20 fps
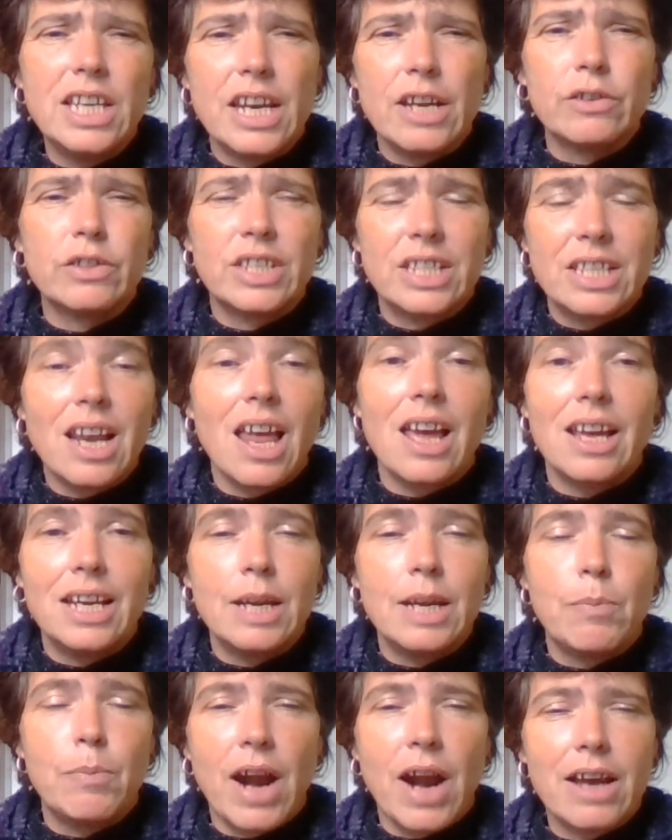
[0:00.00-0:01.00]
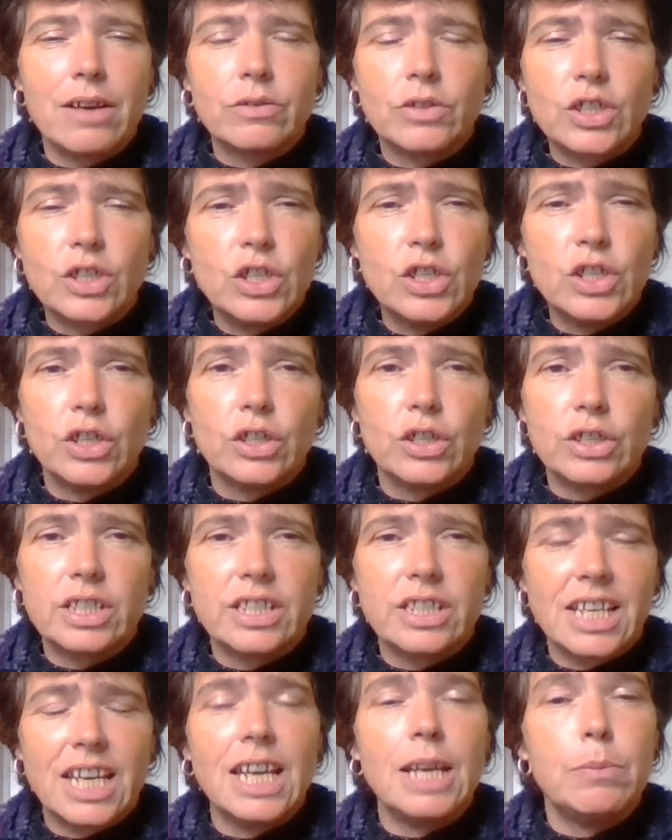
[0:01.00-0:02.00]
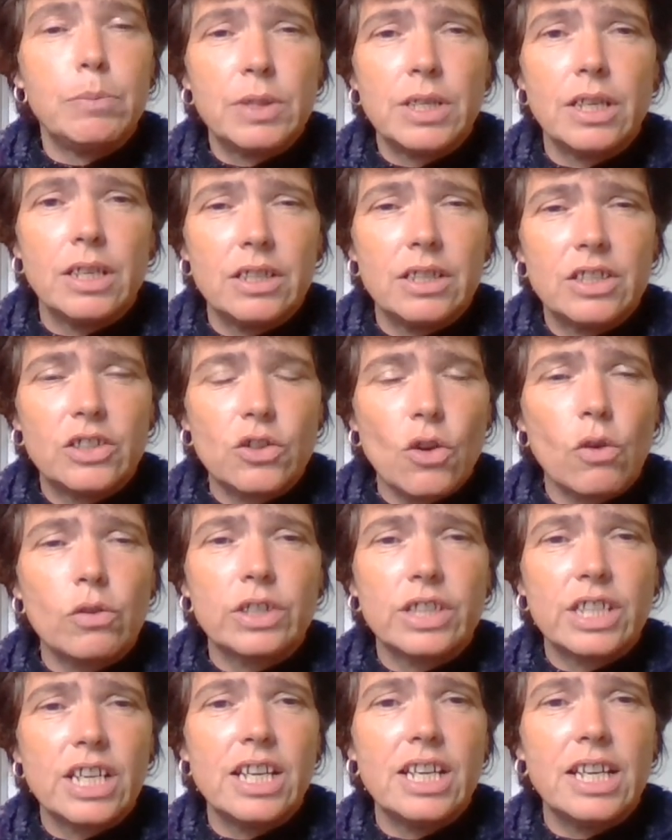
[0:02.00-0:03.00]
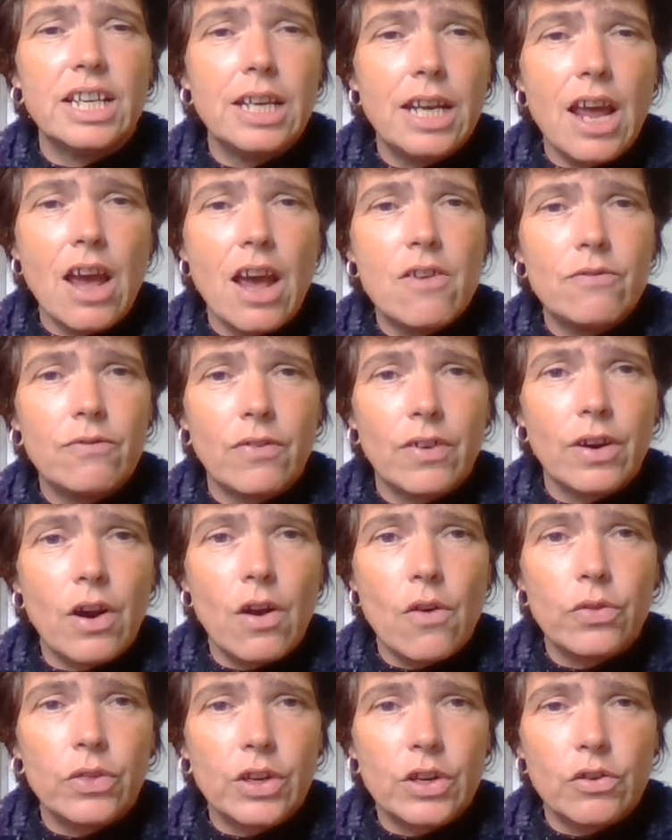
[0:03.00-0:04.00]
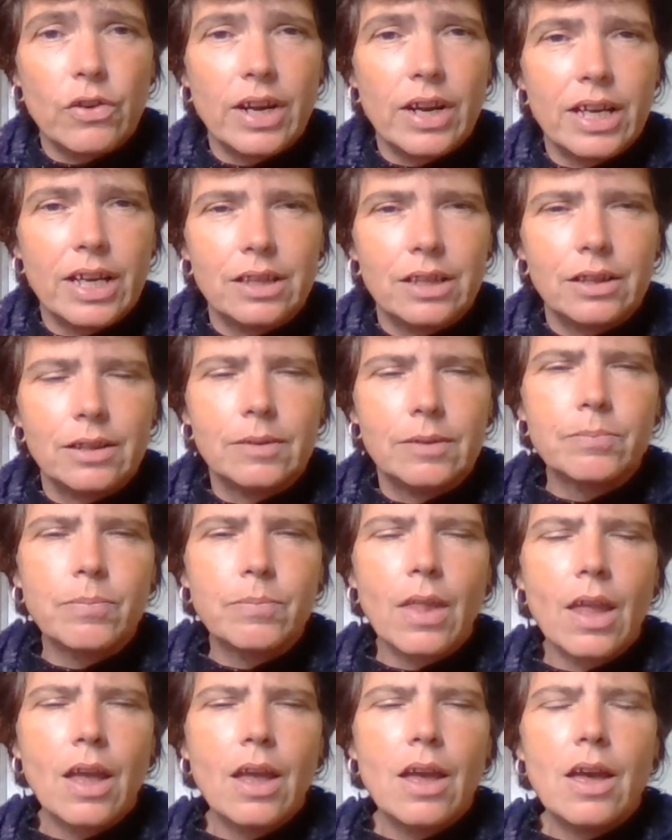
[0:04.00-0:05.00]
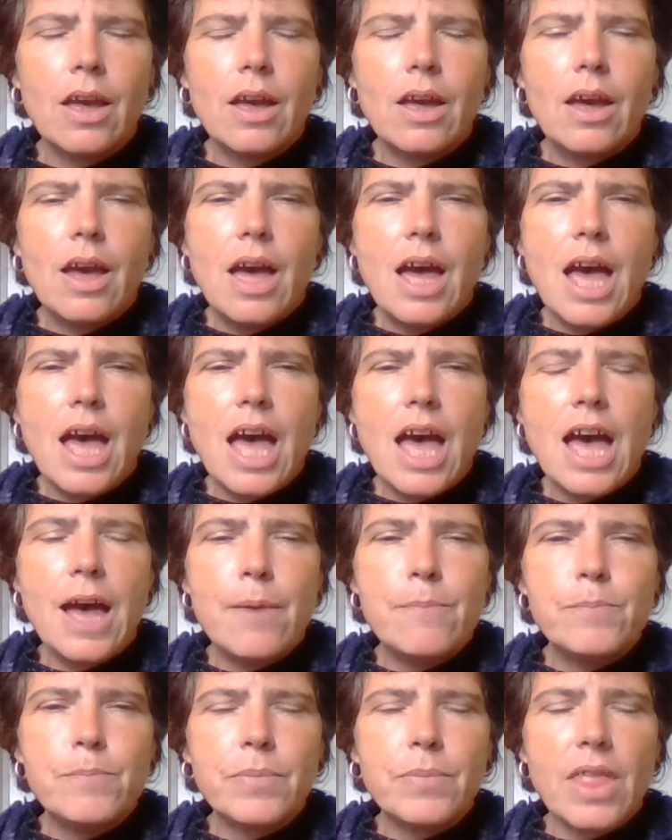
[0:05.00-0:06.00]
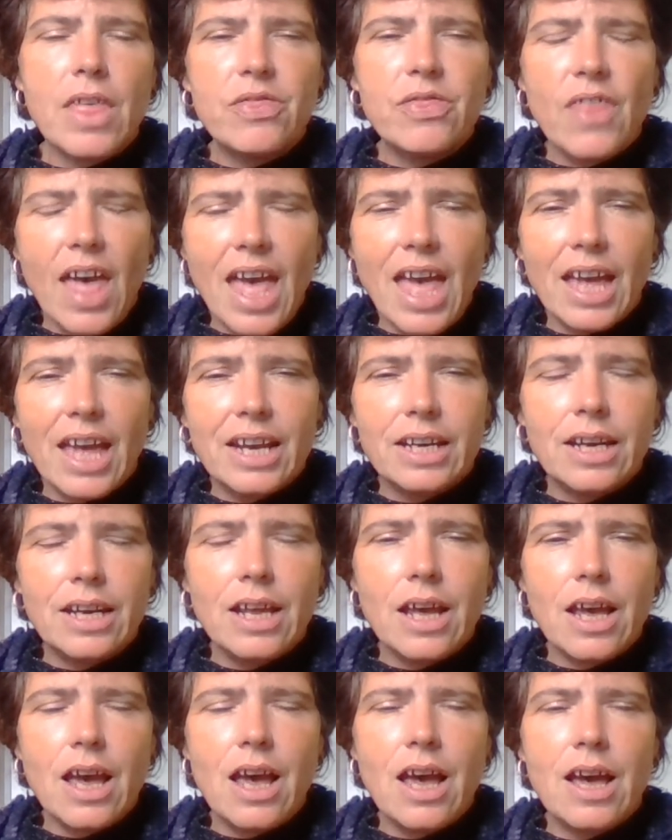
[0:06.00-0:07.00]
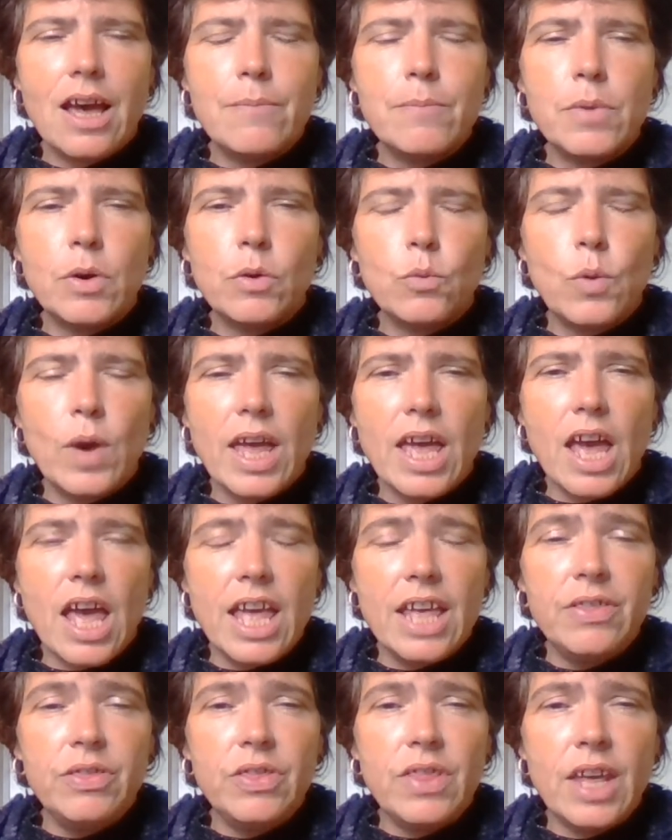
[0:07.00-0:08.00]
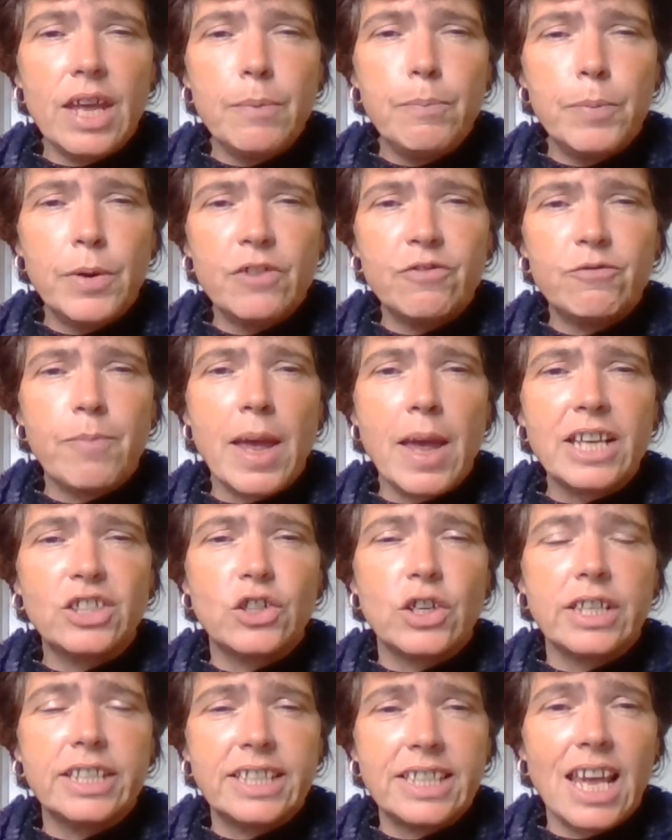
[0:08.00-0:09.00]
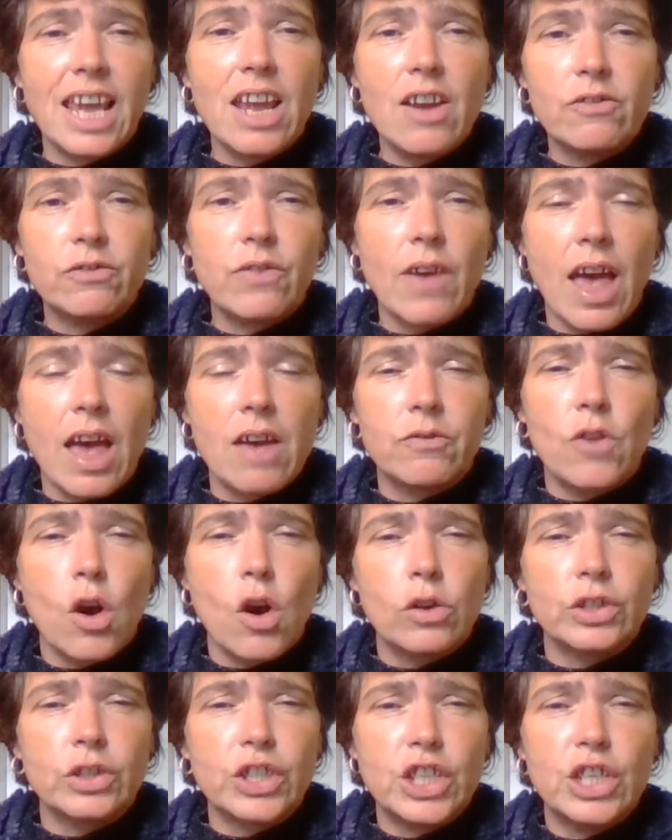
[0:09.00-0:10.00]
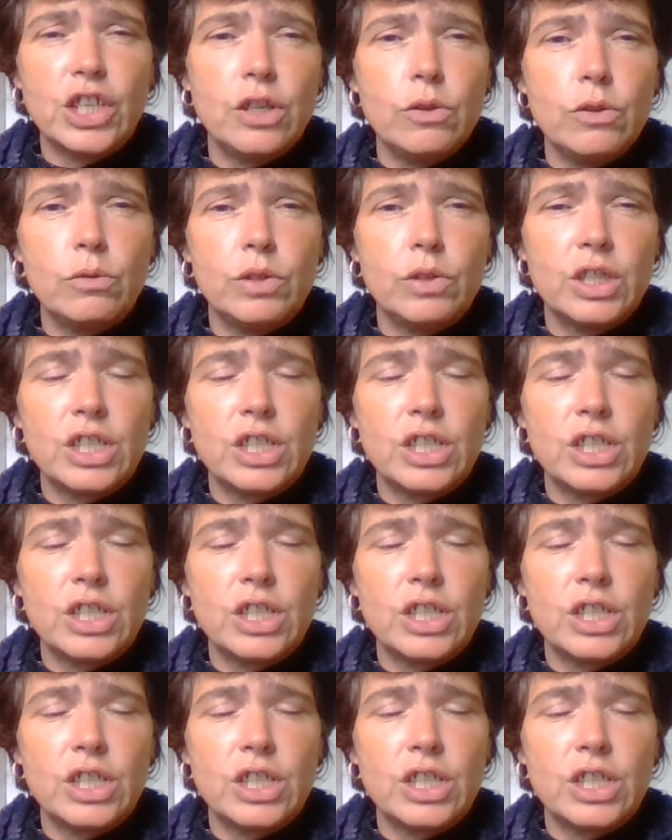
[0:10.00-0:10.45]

slightly browned, cooked. Keep sort of turning over on the grill. Then in the puff pastry, say I've got two